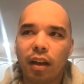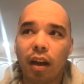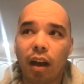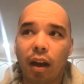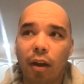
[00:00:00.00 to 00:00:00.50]

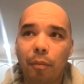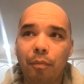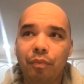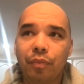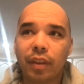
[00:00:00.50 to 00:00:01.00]

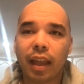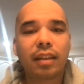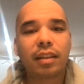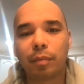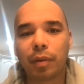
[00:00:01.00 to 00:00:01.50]

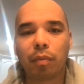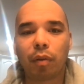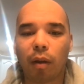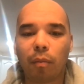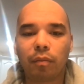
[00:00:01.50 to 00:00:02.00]
that's going to be a
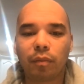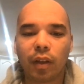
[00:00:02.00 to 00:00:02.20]
problem,